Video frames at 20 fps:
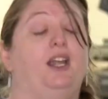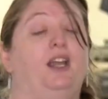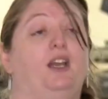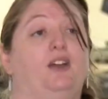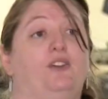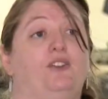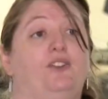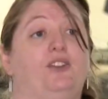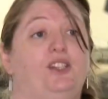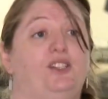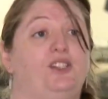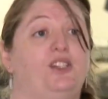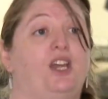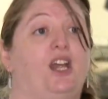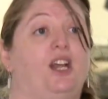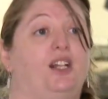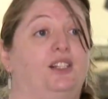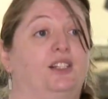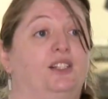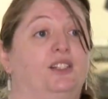healthy
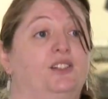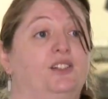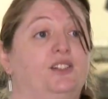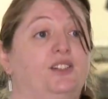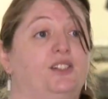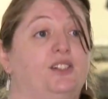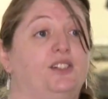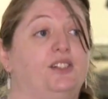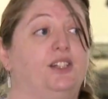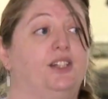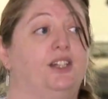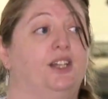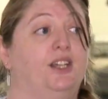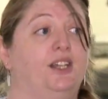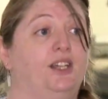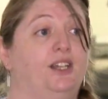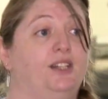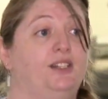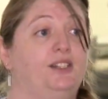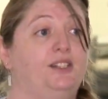challenge
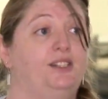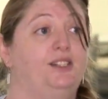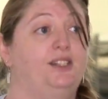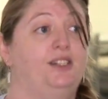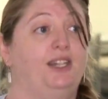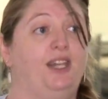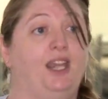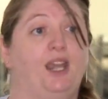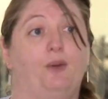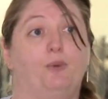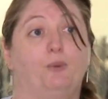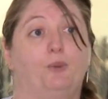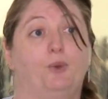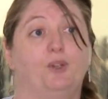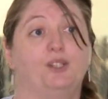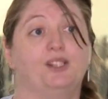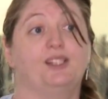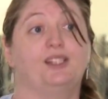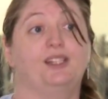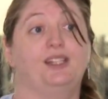to get
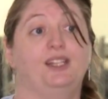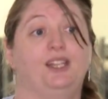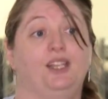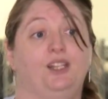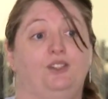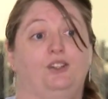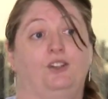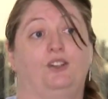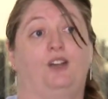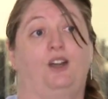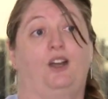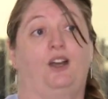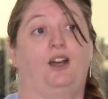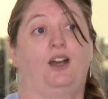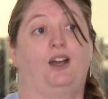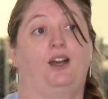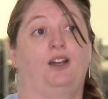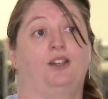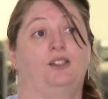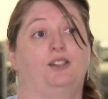what's in your
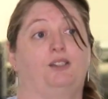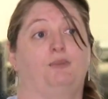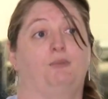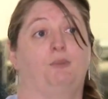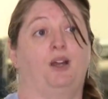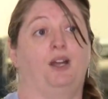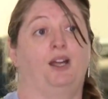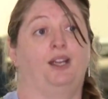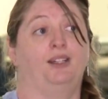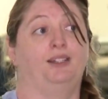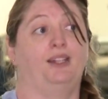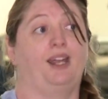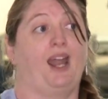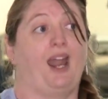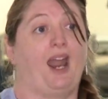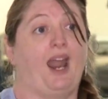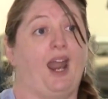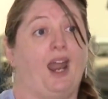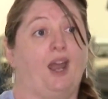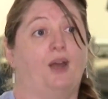heart and mind
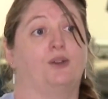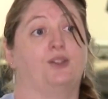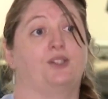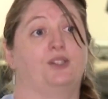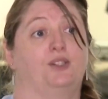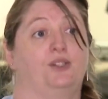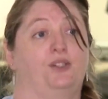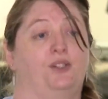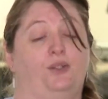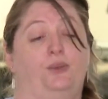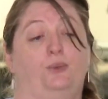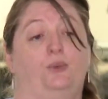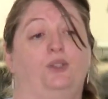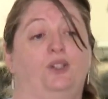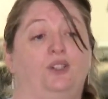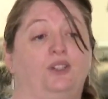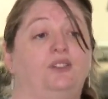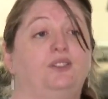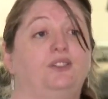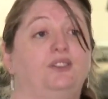out into the
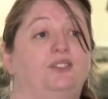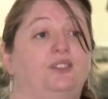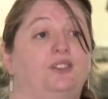world.